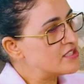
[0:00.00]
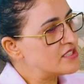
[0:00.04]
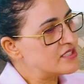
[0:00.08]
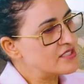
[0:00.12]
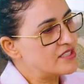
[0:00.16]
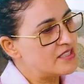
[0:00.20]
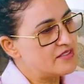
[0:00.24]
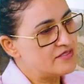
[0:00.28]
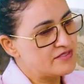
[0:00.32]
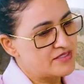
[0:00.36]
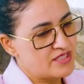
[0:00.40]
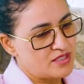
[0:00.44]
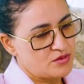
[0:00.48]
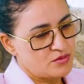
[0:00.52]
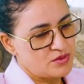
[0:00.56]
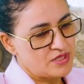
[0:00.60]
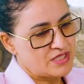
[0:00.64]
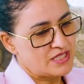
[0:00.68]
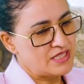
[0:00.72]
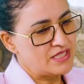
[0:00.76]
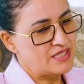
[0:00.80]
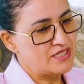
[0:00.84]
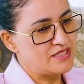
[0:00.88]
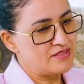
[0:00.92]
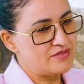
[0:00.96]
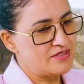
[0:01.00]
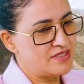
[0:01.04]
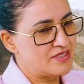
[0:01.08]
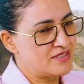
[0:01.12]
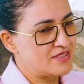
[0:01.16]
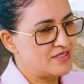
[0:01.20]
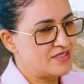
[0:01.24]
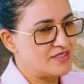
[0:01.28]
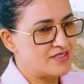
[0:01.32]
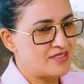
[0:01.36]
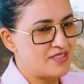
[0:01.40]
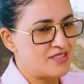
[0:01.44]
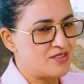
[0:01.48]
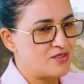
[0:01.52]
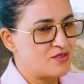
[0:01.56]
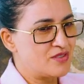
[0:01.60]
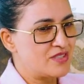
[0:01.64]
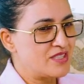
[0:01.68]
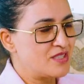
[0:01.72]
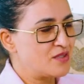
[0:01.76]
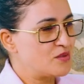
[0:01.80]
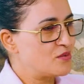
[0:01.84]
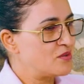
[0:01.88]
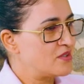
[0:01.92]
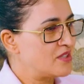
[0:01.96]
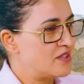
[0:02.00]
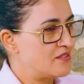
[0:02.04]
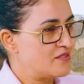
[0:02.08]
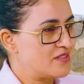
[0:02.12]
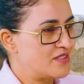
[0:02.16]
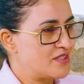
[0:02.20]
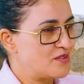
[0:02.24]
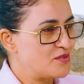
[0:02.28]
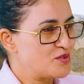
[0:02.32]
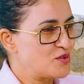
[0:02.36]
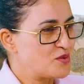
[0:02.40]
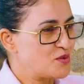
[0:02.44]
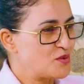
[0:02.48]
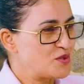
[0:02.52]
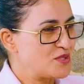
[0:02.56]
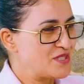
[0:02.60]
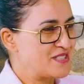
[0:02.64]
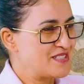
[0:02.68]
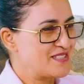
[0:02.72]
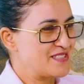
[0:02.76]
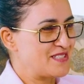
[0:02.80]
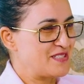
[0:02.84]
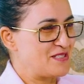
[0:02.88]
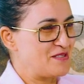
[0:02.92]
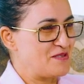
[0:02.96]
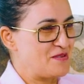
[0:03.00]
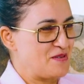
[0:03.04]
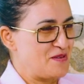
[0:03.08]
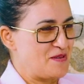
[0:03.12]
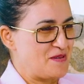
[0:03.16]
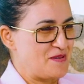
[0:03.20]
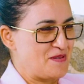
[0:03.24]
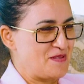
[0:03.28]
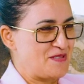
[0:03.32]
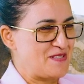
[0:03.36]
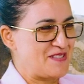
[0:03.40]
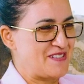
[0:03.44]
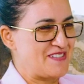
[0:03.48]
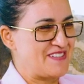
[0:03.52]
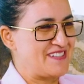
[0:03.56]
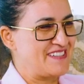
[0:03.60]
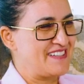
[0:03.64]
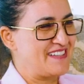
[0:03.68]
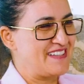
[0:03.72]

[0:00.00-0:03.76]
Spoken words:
stuff that we can live in, because I don't think we have enough sources in nature.